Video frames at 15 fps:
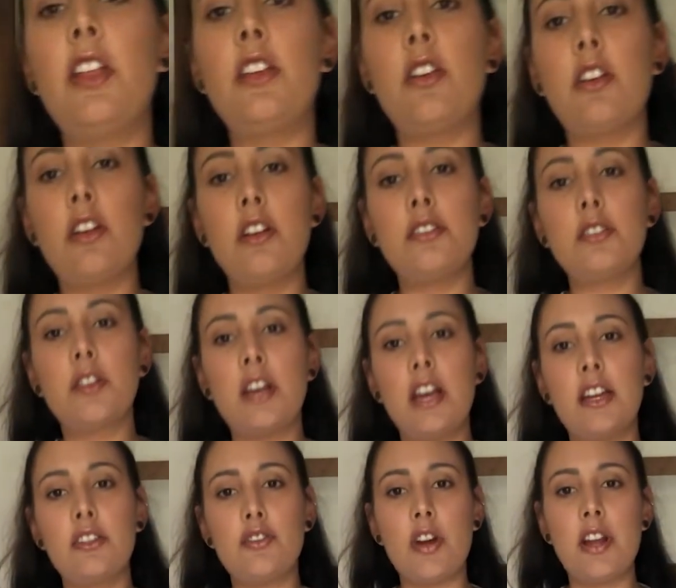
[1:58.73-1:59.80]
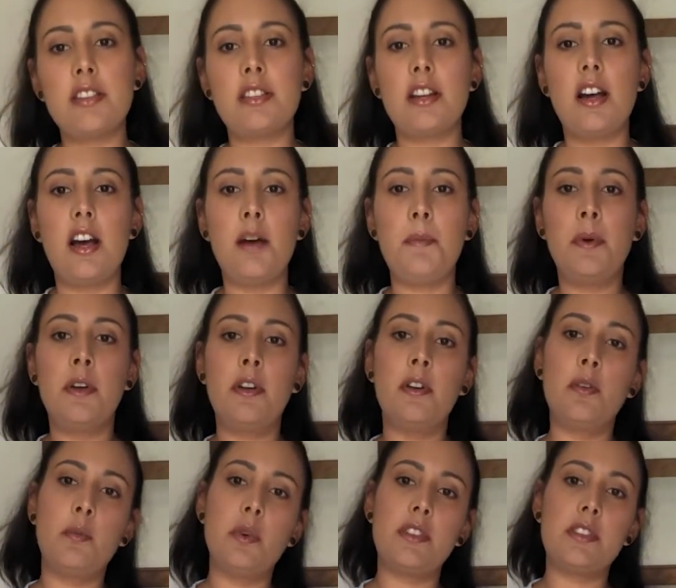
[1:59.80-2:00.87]
like you could also kind of dress it up
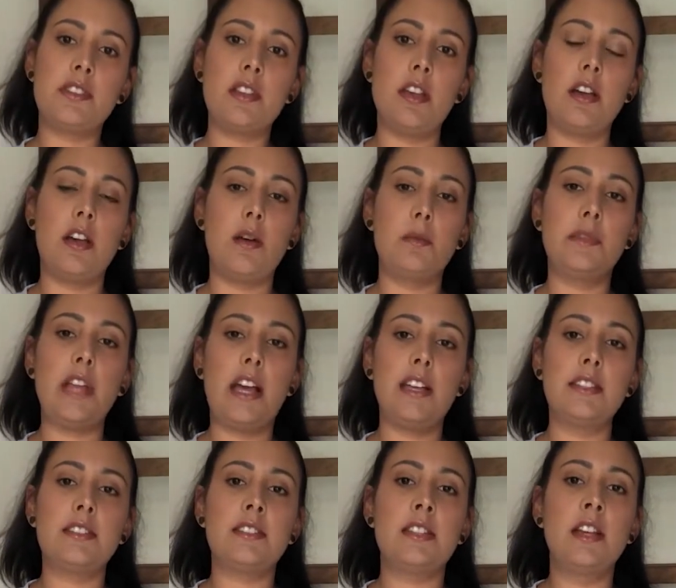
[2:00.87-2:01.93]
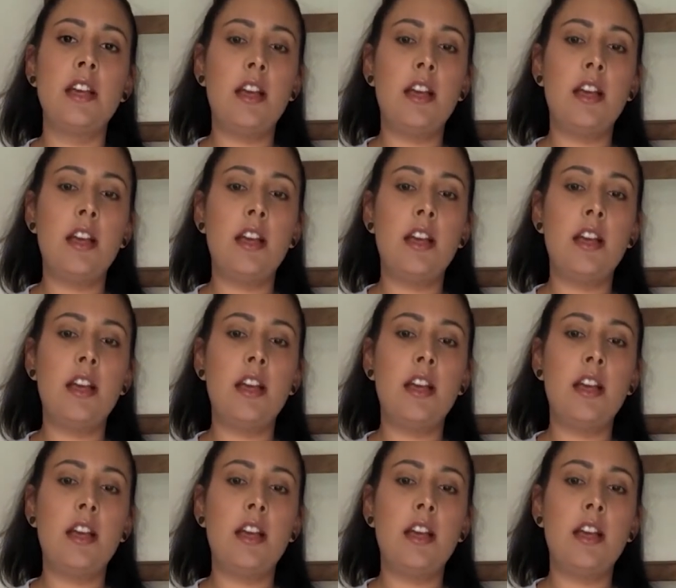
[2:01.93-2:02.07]
with some nice